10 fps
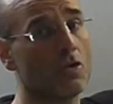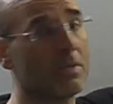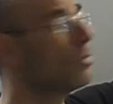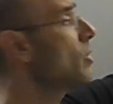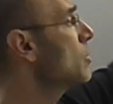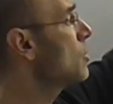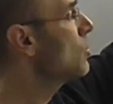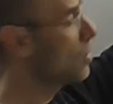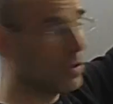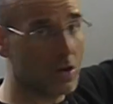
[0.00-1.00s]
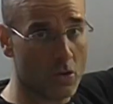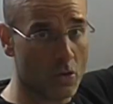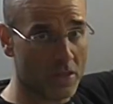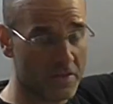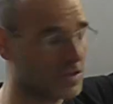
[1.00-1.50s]
normal, when you are
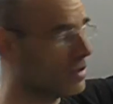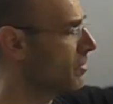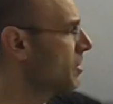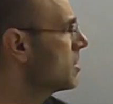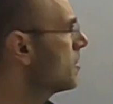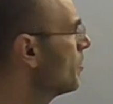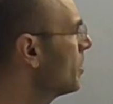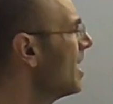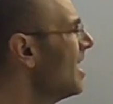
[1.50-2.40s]
on the surface.